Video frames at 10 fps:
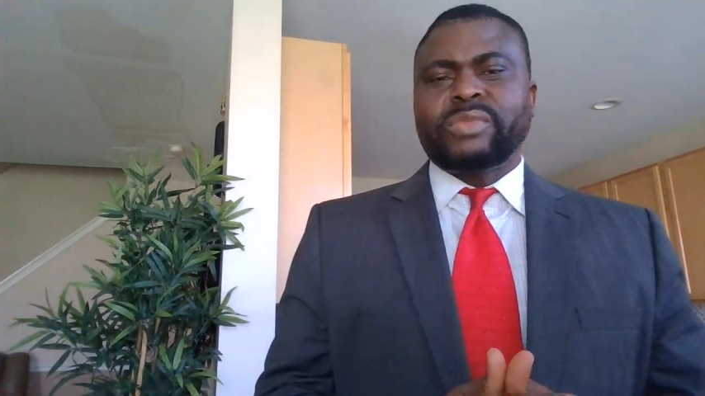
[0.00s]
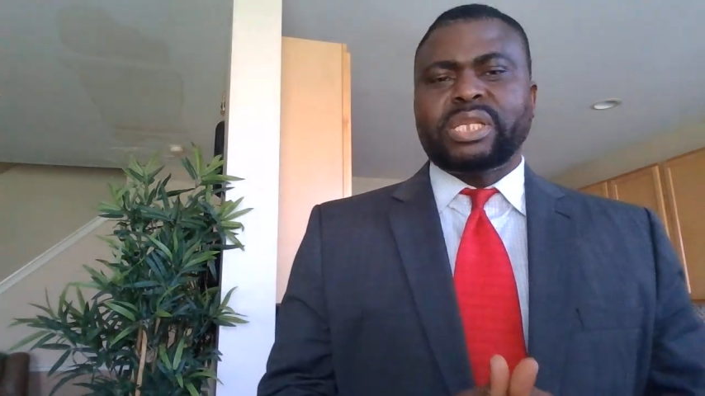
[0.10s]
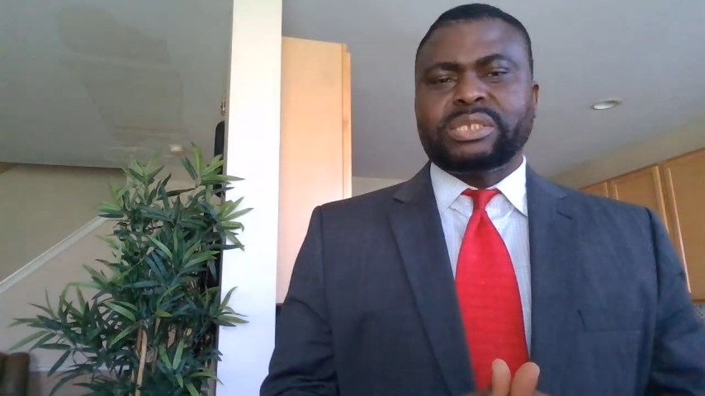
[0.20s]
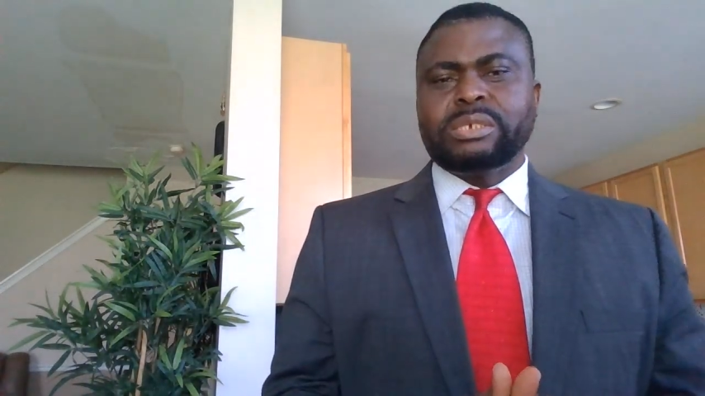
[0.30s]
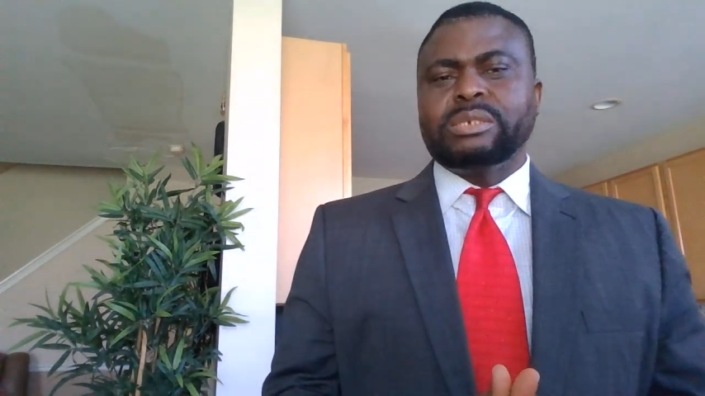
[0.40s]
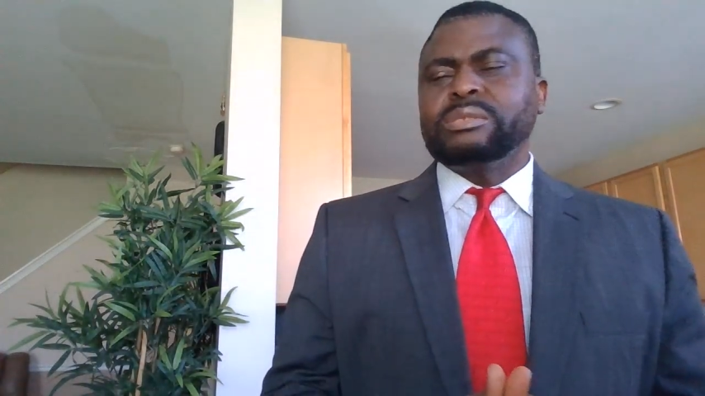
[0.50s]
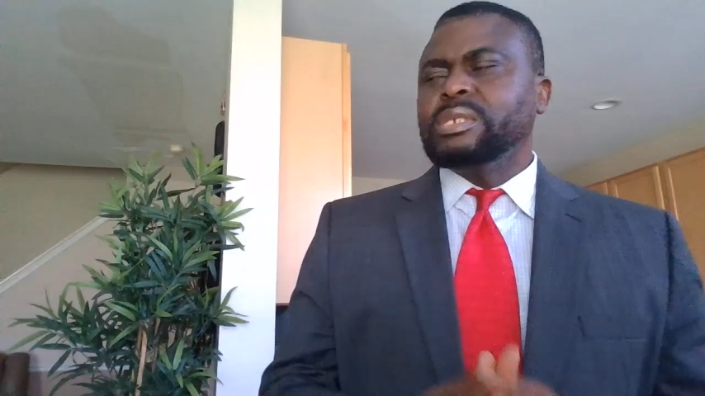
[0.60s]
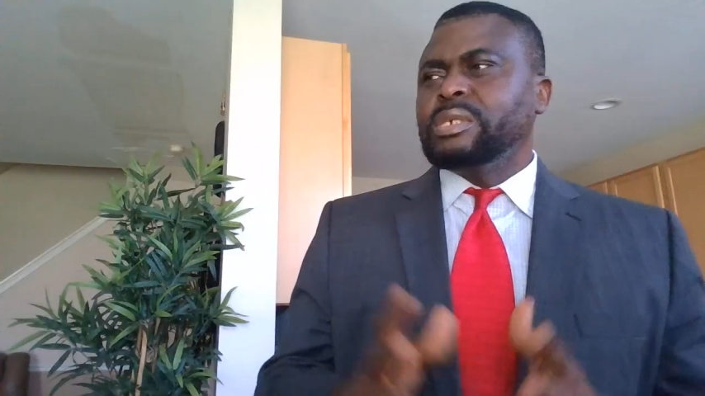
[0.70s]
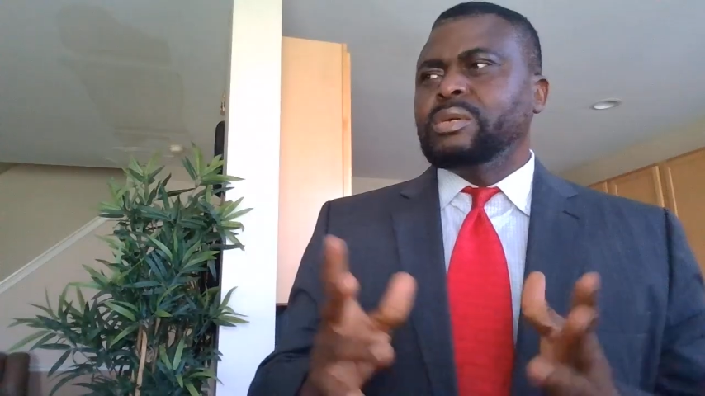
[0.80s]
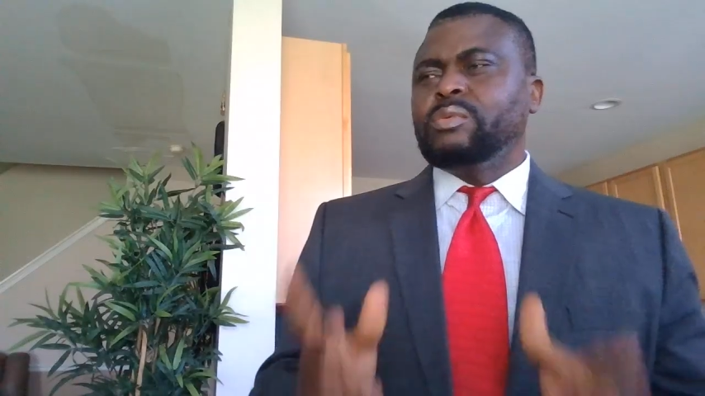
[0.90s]
So,
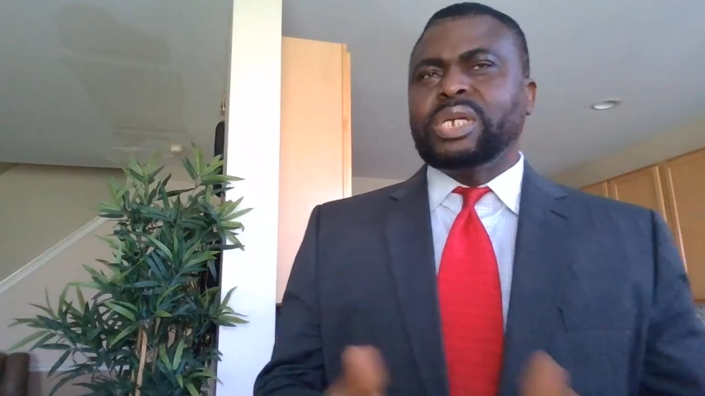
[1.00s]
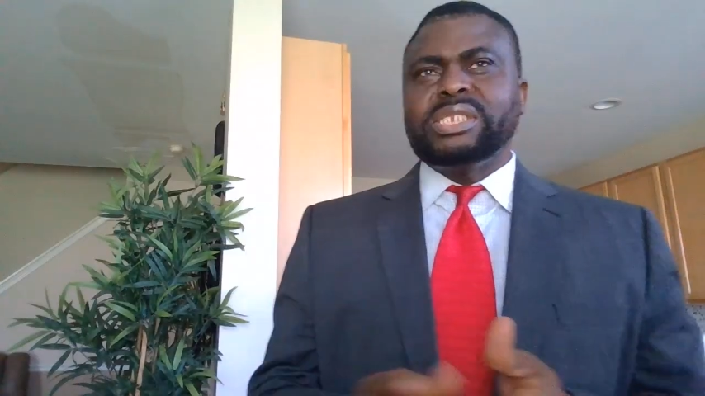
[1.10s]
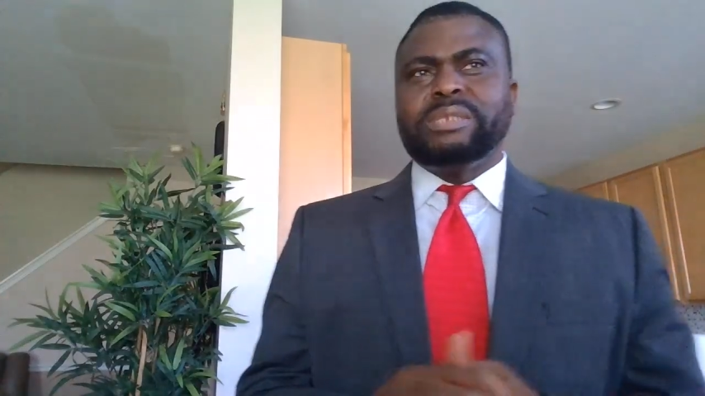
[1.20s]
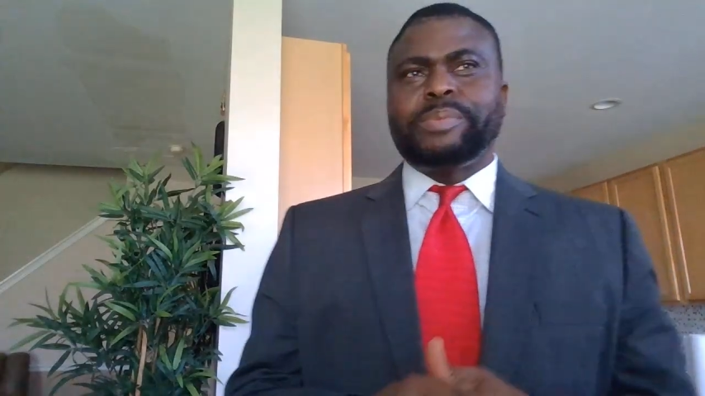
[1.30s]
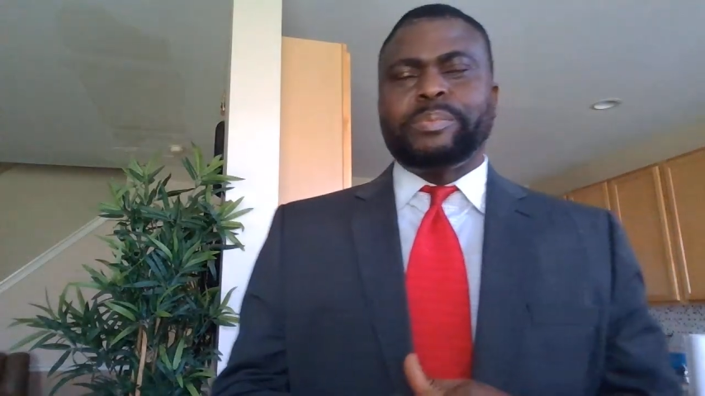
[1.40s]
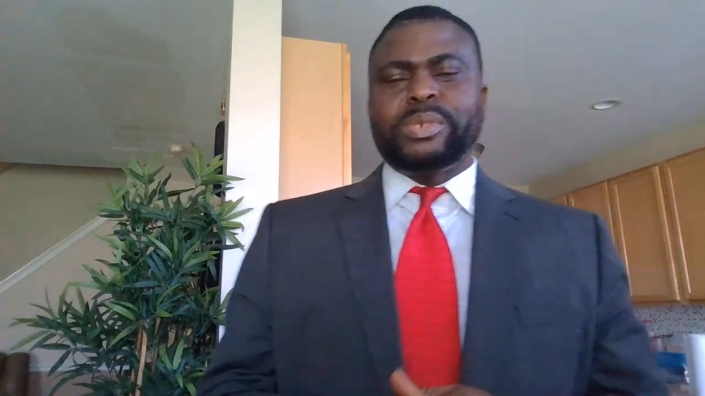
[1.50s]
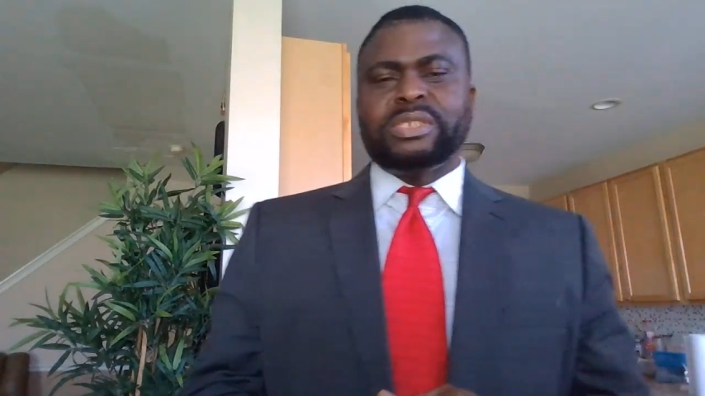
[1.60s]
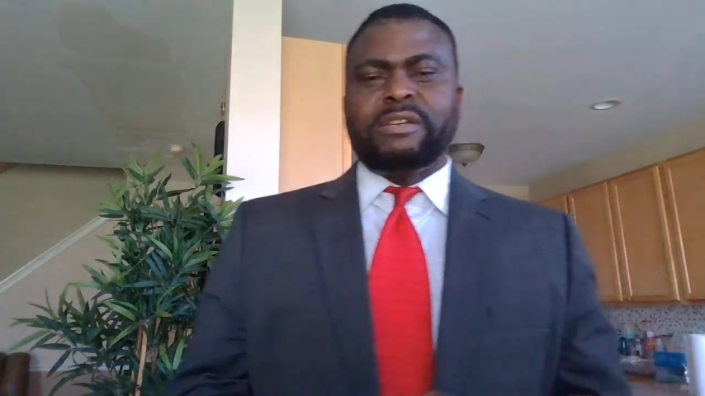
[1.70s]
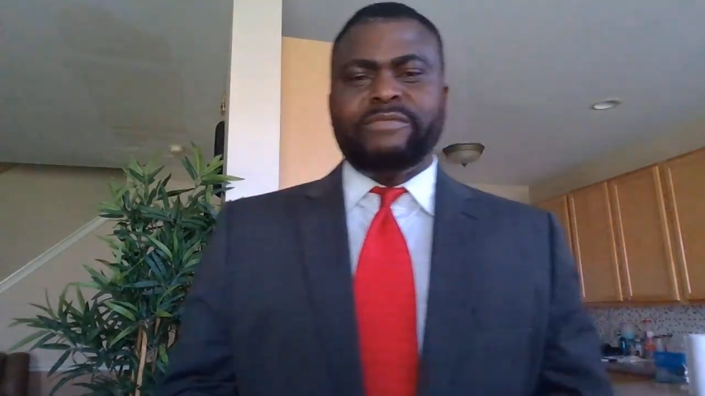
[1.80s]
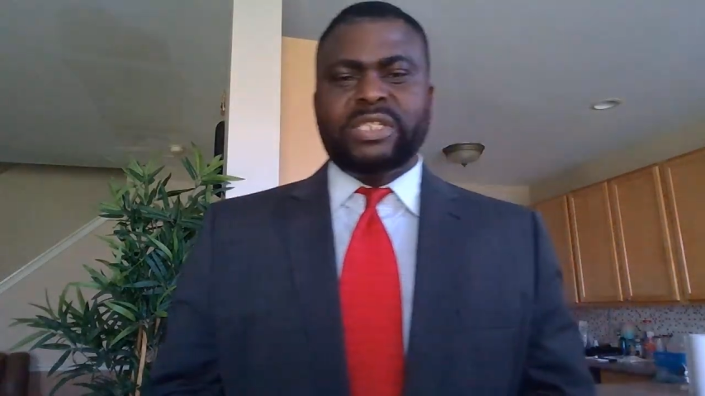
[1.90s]
what is the
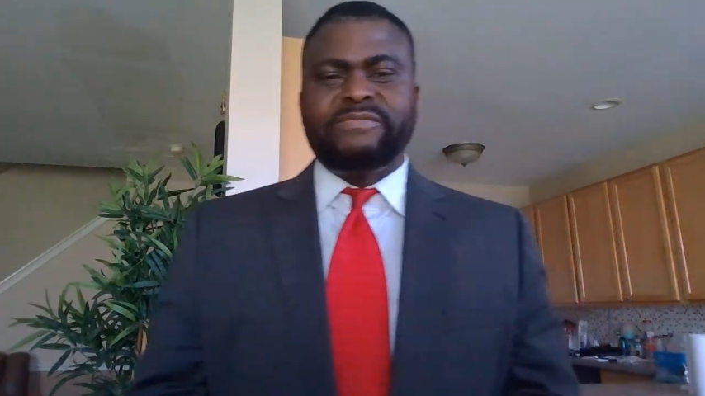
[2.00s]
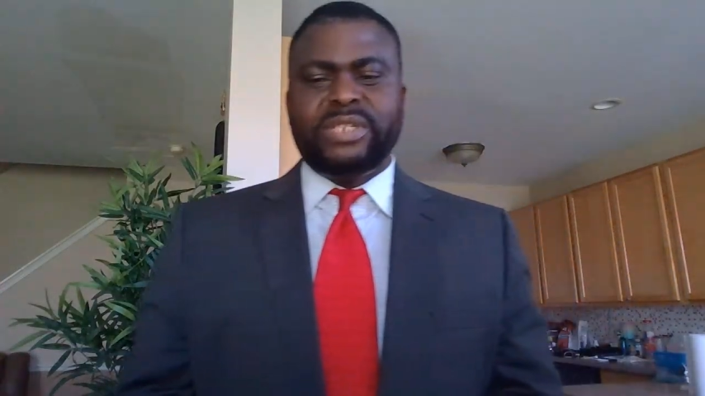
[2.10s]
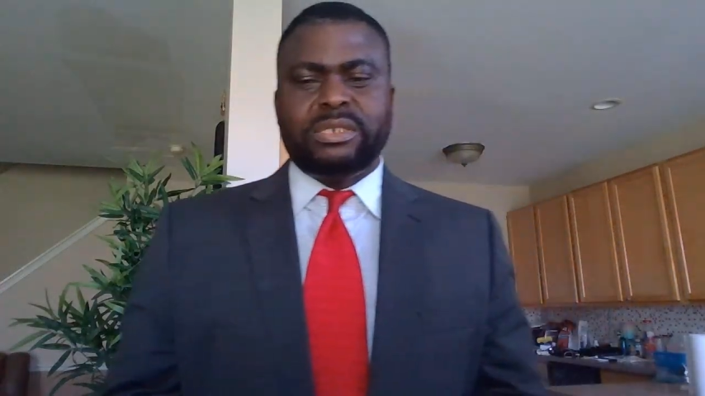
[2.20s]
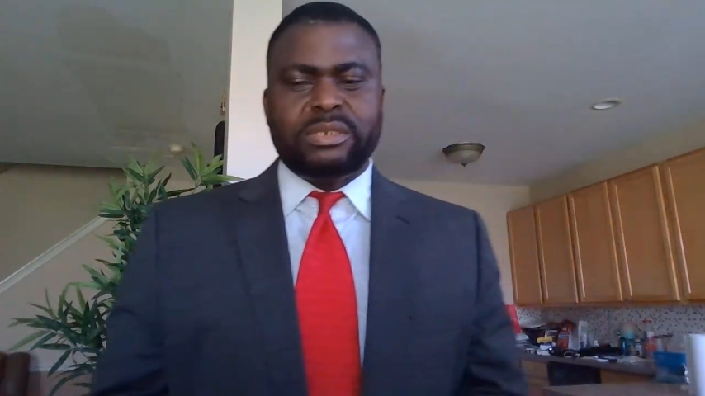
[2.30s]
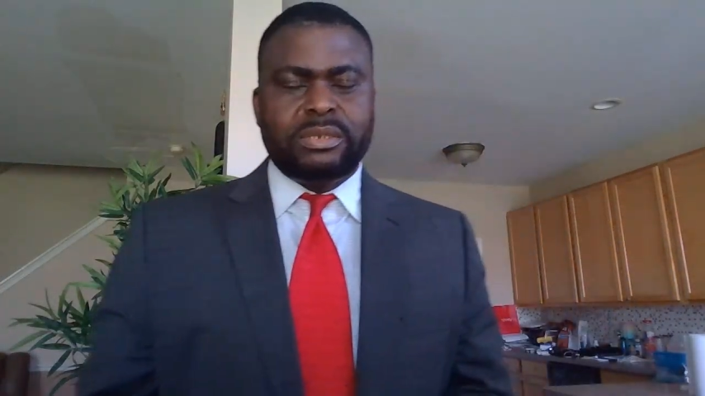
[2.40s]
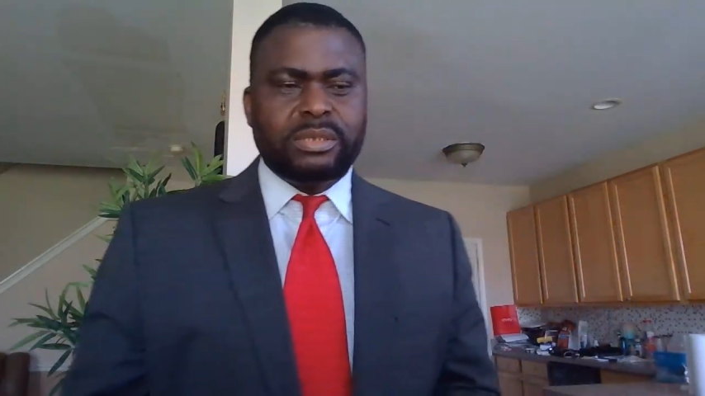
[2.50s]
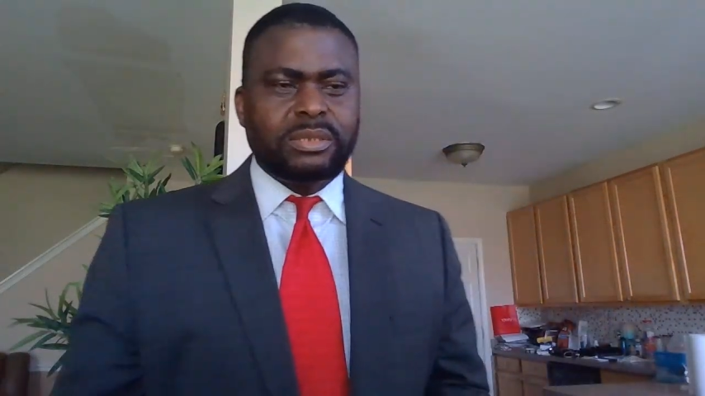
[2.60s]
purpose of this video?